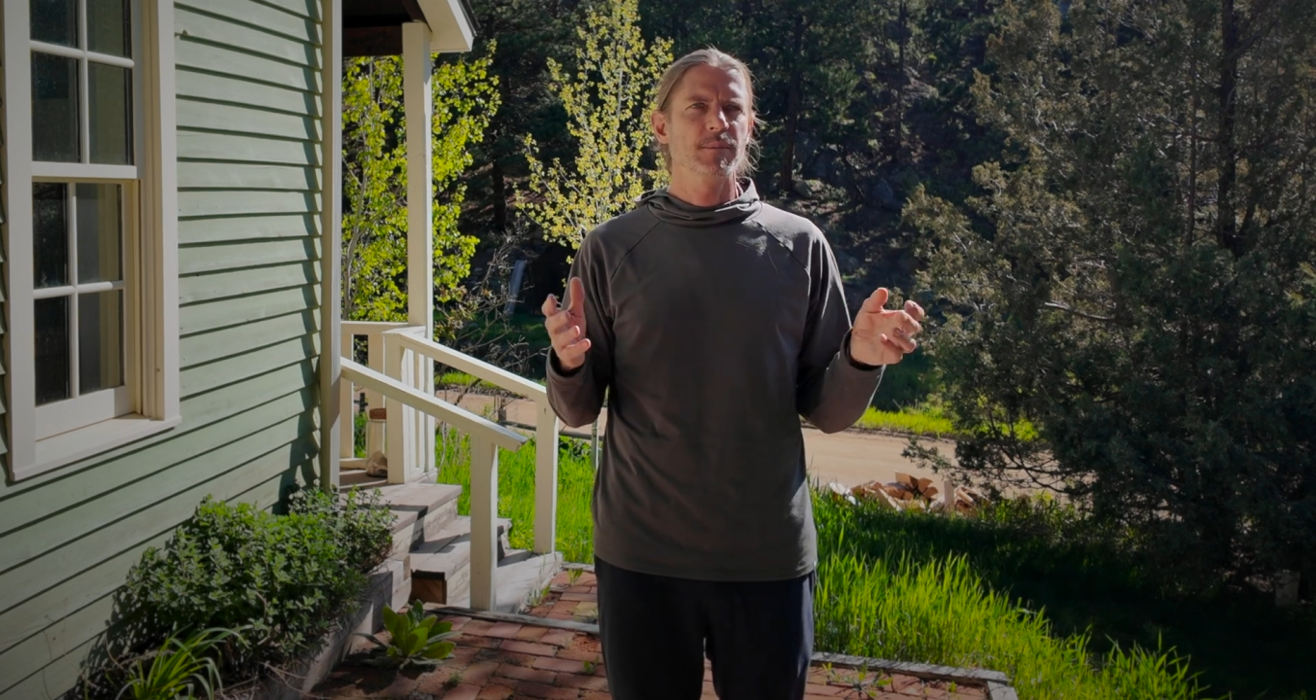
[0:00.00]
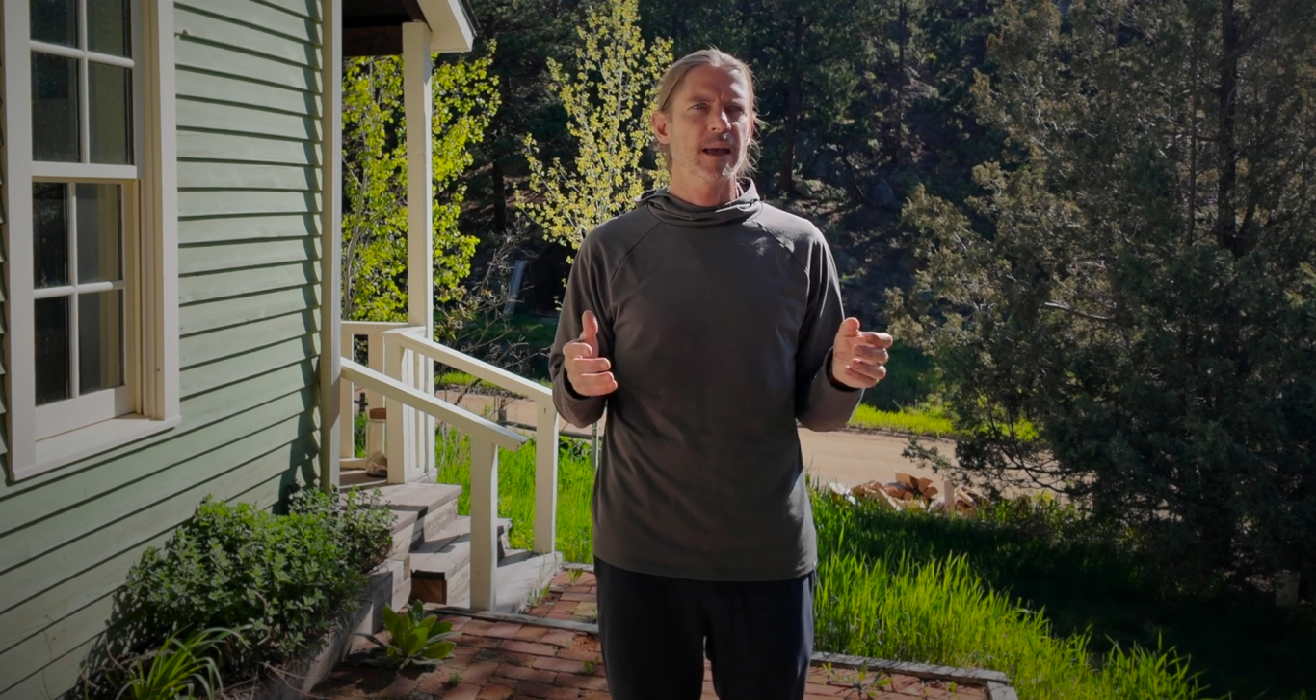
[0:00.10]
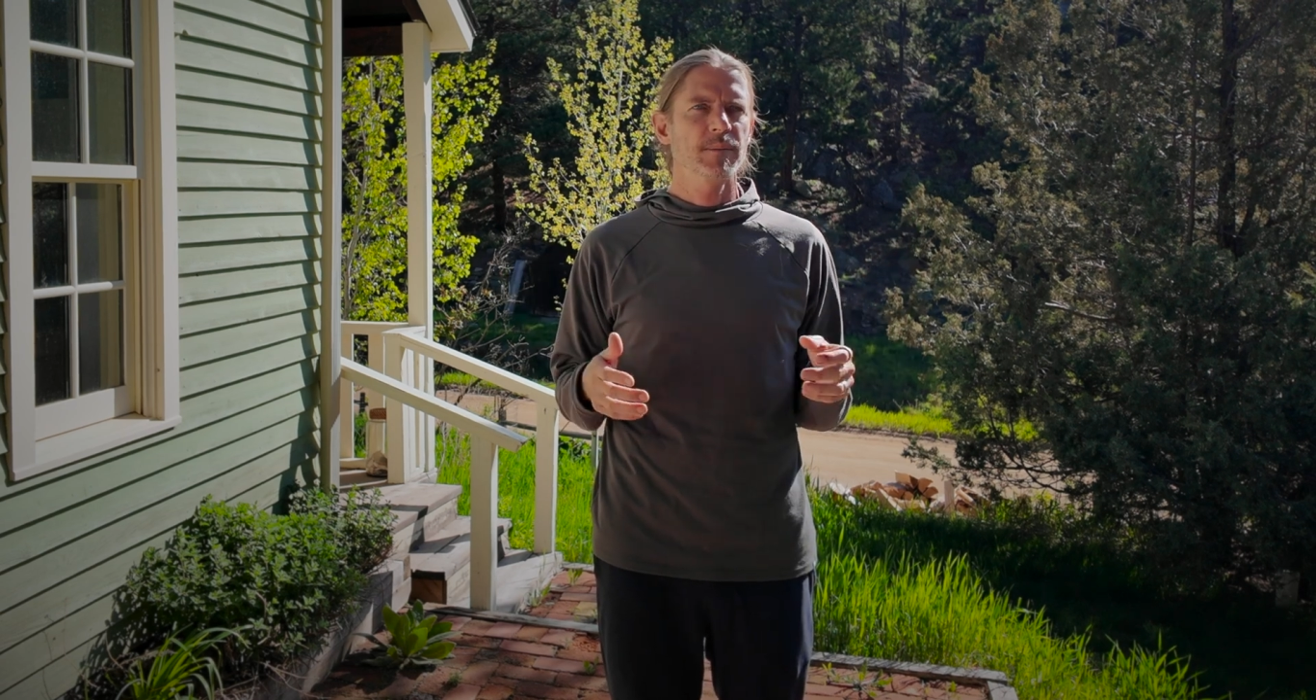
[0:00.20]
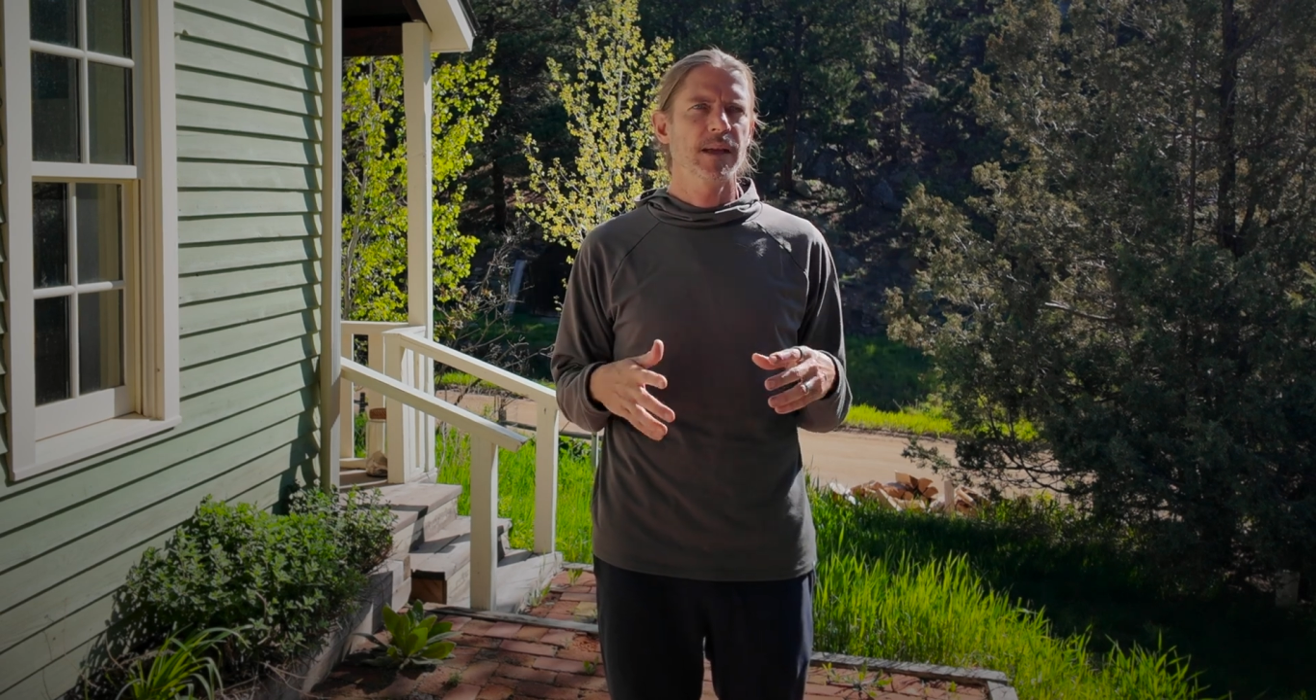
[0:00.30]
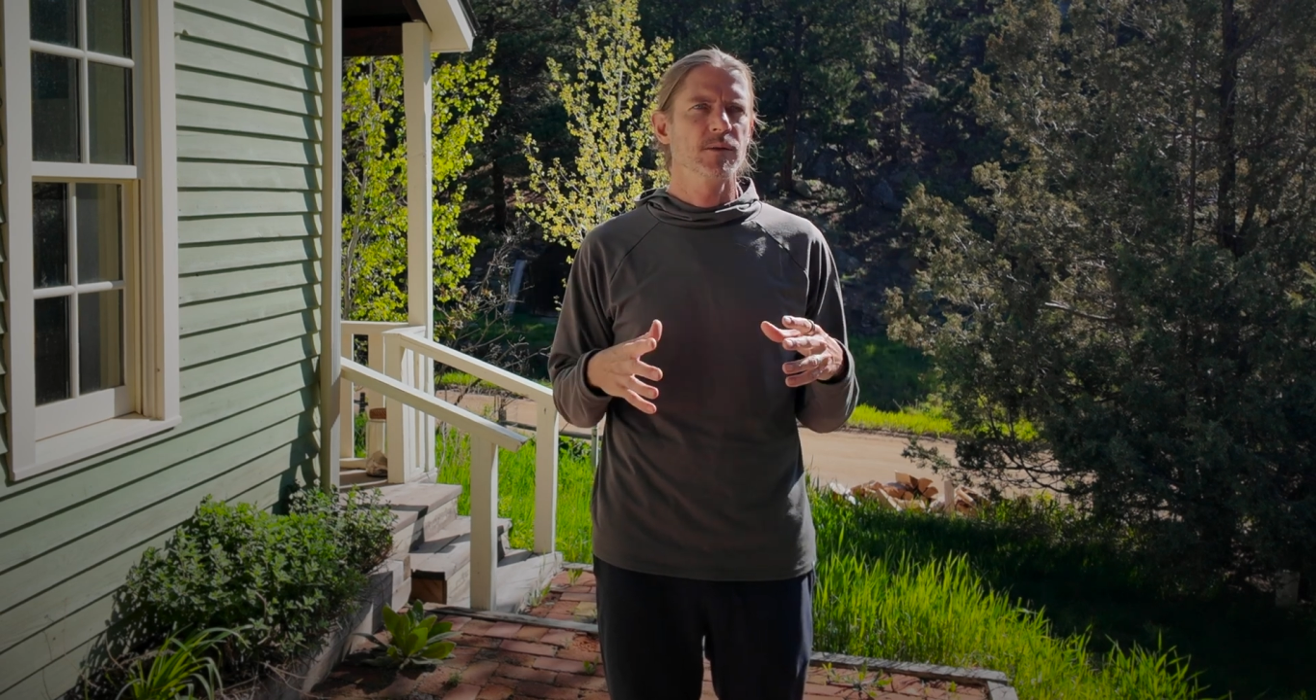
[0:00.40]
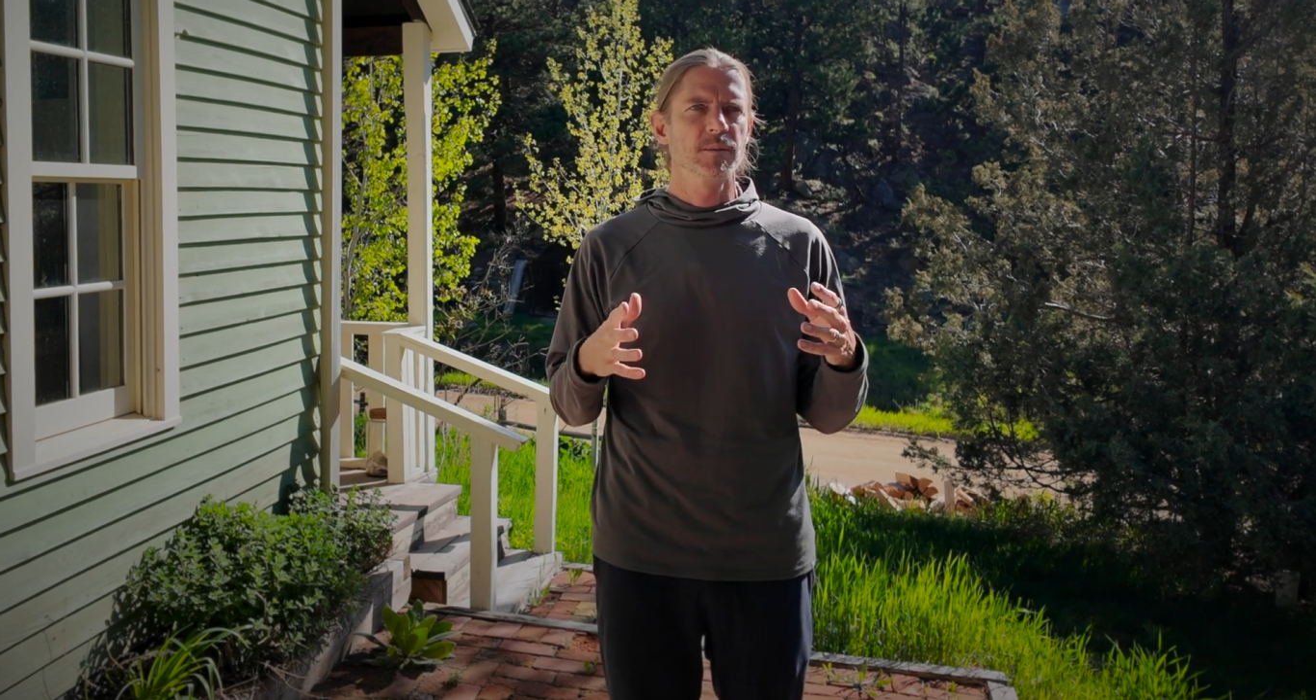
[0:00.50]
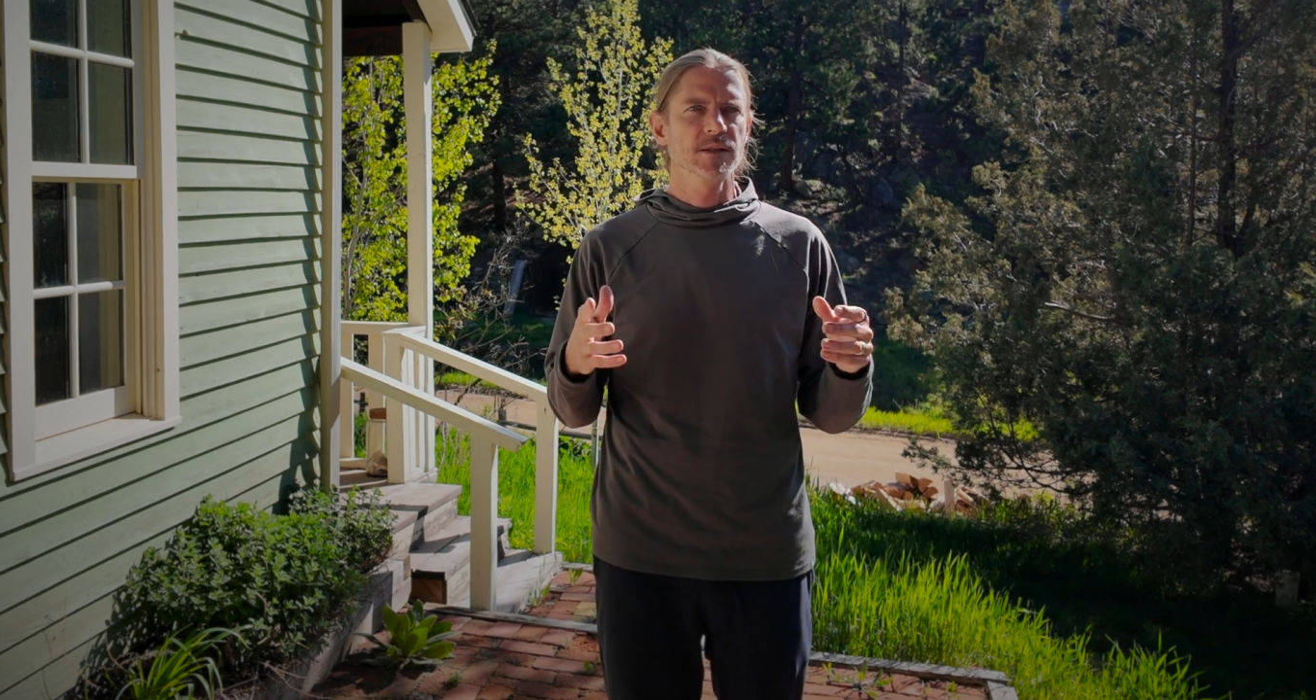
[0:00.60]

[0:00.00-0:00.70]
back pain or been